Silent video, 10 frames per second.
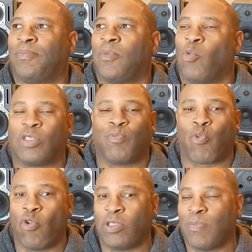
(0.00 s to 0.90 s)
which
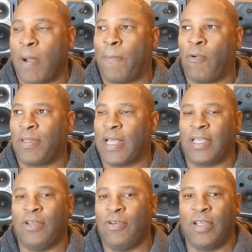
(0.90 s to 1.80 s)
proves my point
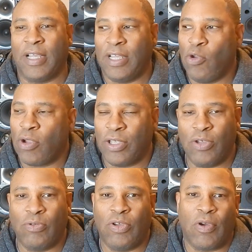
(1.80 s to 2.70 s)
that you can
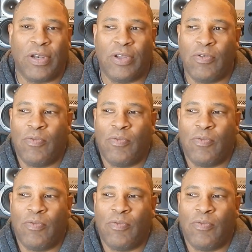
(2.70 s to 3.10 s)
do